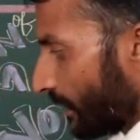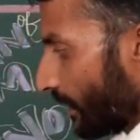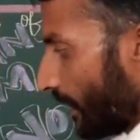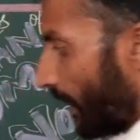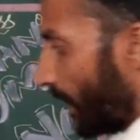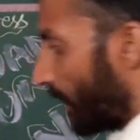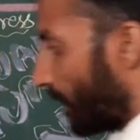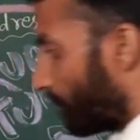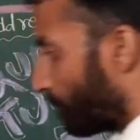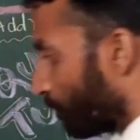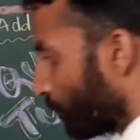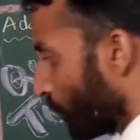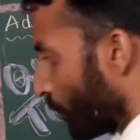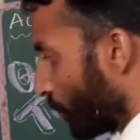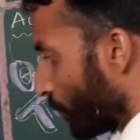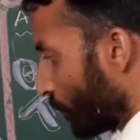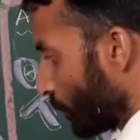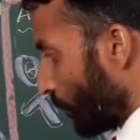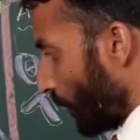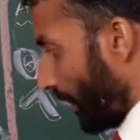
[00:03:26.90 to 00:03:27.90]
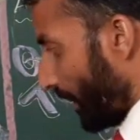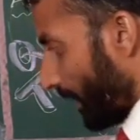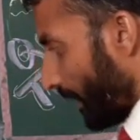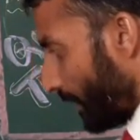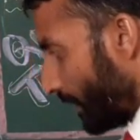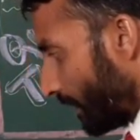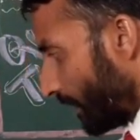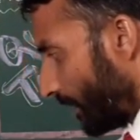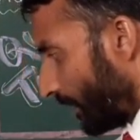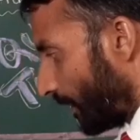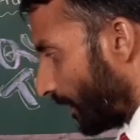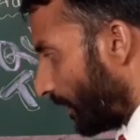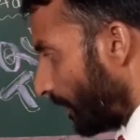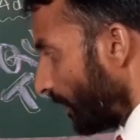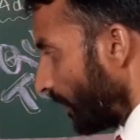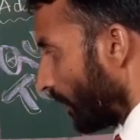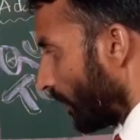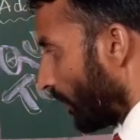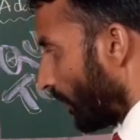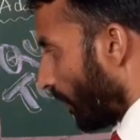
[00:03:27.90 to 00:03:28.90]
L. So it is
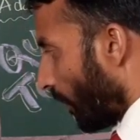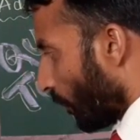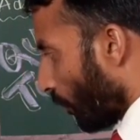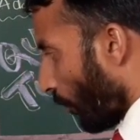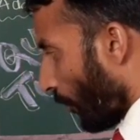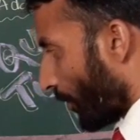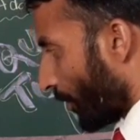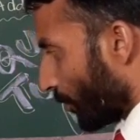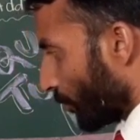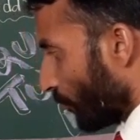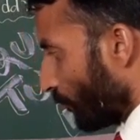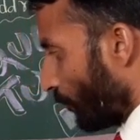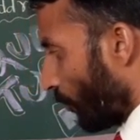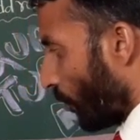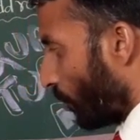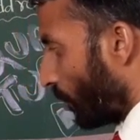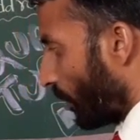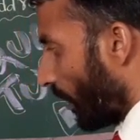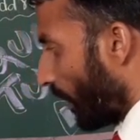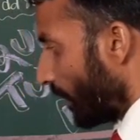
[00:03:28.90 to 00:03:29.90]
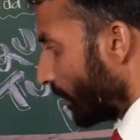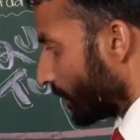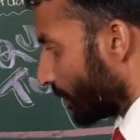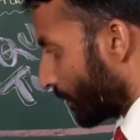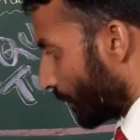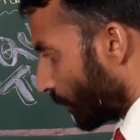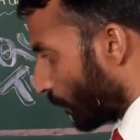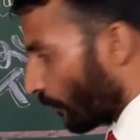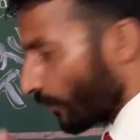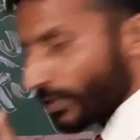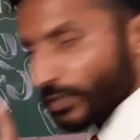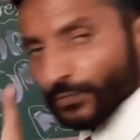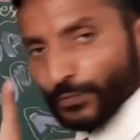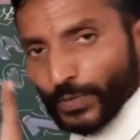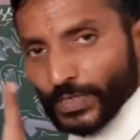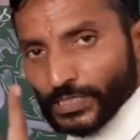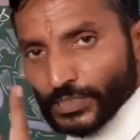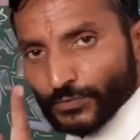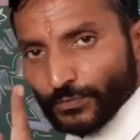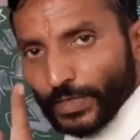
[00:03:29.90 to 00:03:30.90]
here according to the formula 0 is
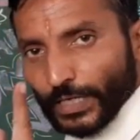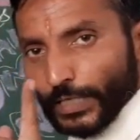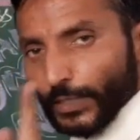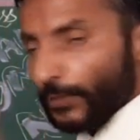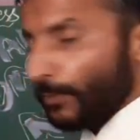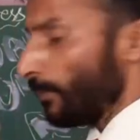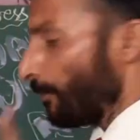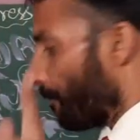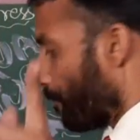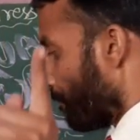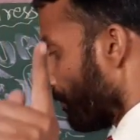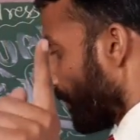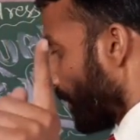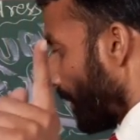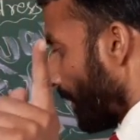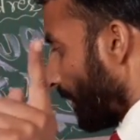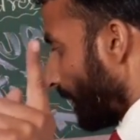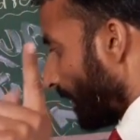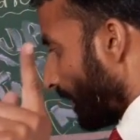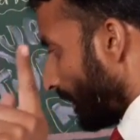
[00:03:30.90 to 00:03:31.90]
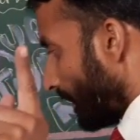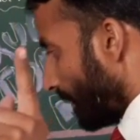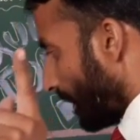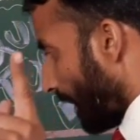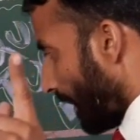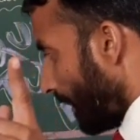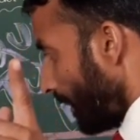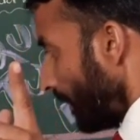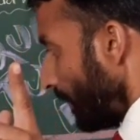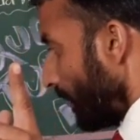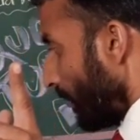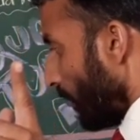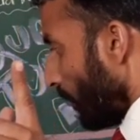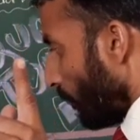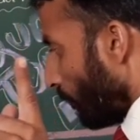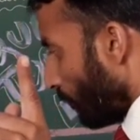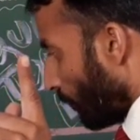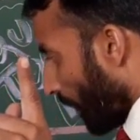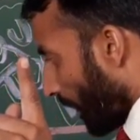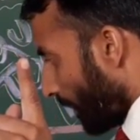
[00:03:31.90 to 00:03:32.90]
first value,
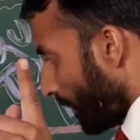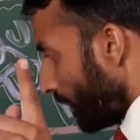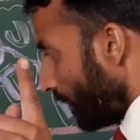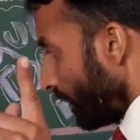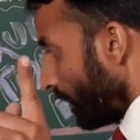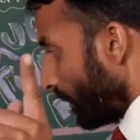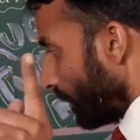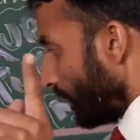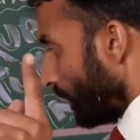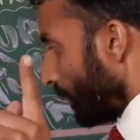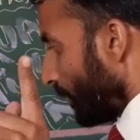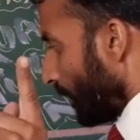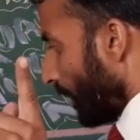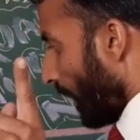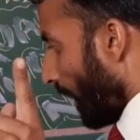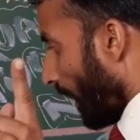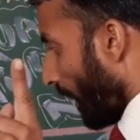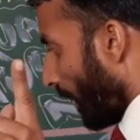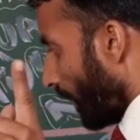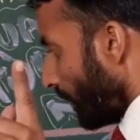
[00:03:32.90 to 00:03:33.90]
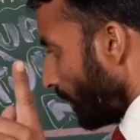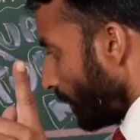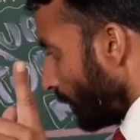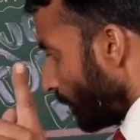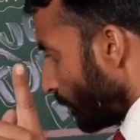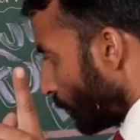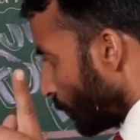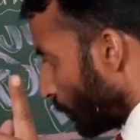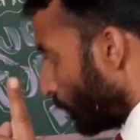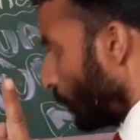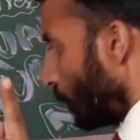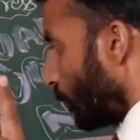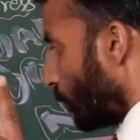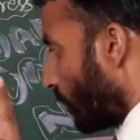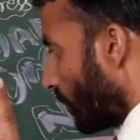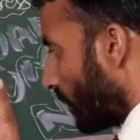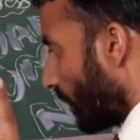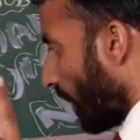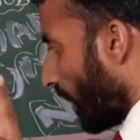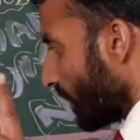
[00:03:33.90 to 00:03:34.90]
then 1 and
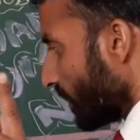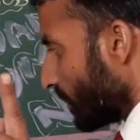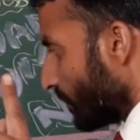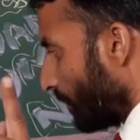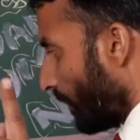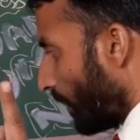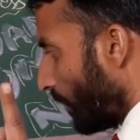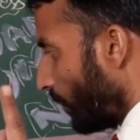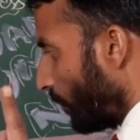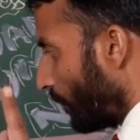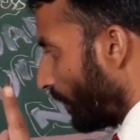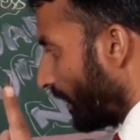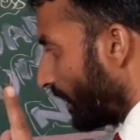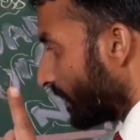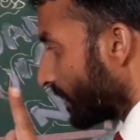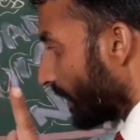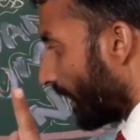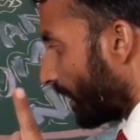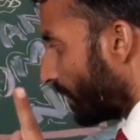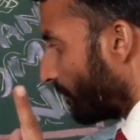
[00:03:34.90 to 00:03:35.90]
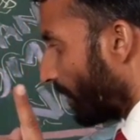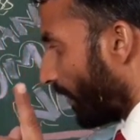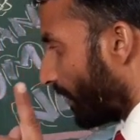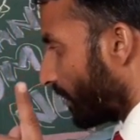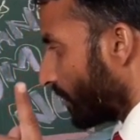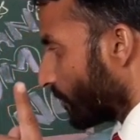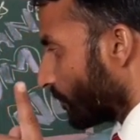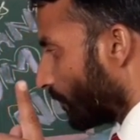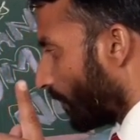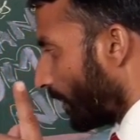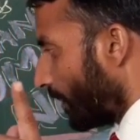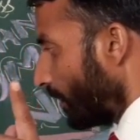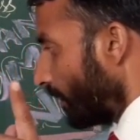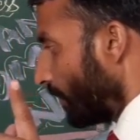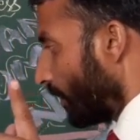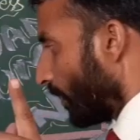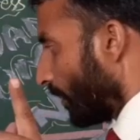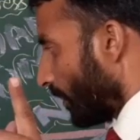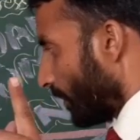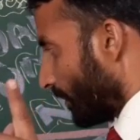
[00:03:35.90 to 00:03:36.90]
2. Last value is n minus
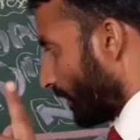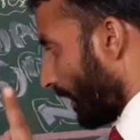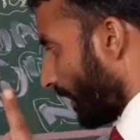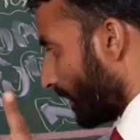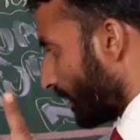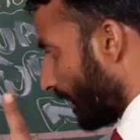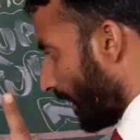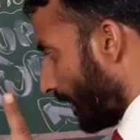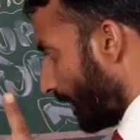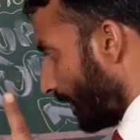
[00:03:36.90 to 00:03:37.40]
1, that is n